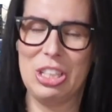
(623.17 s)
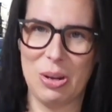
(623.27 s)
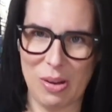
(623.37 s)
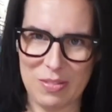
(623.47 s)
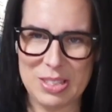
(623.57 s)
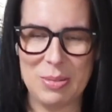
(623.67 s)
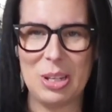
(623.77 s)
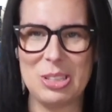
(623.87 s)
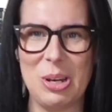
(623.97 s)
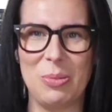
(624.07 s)
obviously we
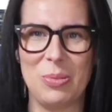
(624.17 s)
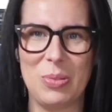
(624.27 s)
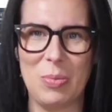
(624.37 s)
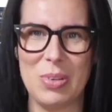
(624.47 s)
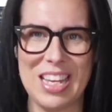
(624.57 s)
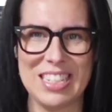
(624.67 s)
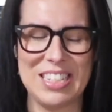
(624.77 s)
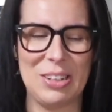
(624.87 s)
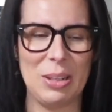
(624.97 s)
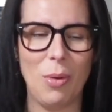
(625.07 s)
all don't
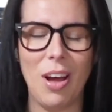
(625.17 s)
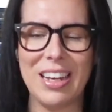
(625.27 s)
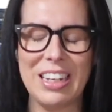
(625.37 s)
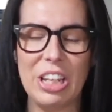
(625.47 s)
necessarily want,